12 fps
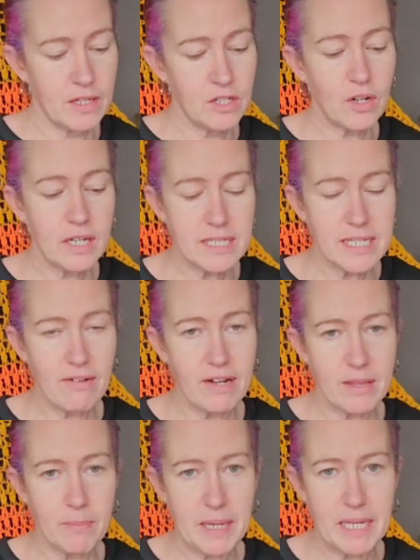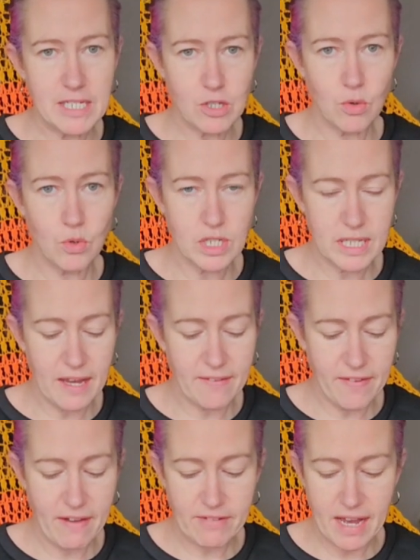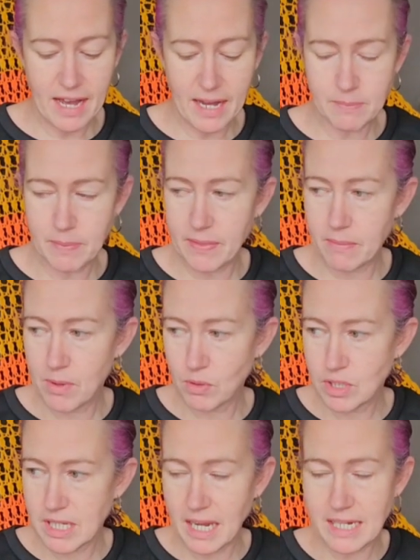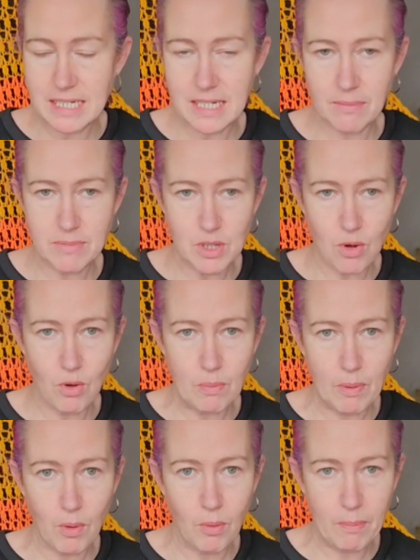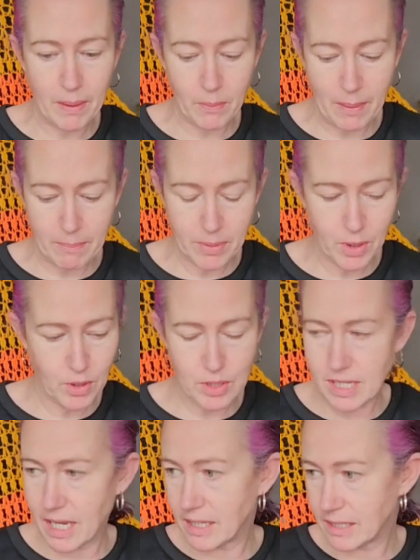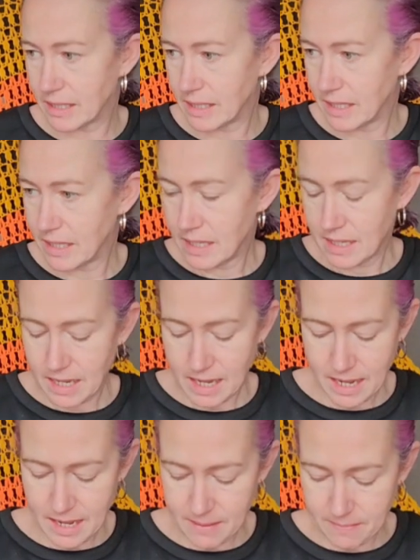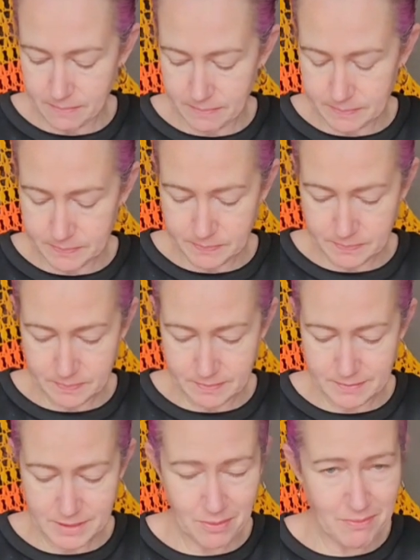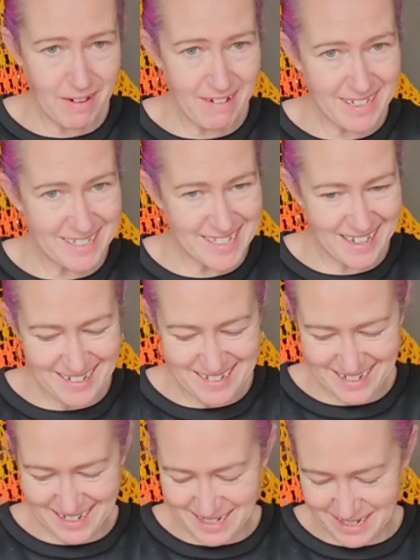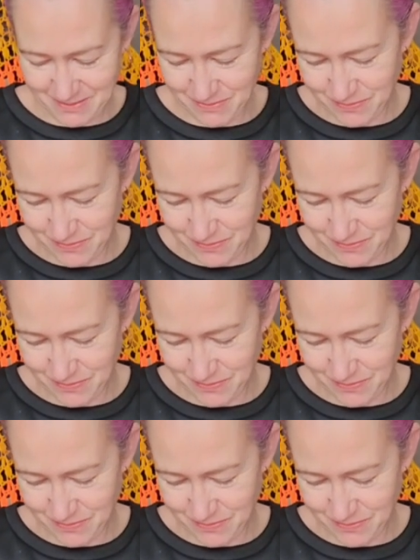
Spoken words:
not necessarily the biggest order that I've ever had, but the most items all bought by one person. So I'm very excited.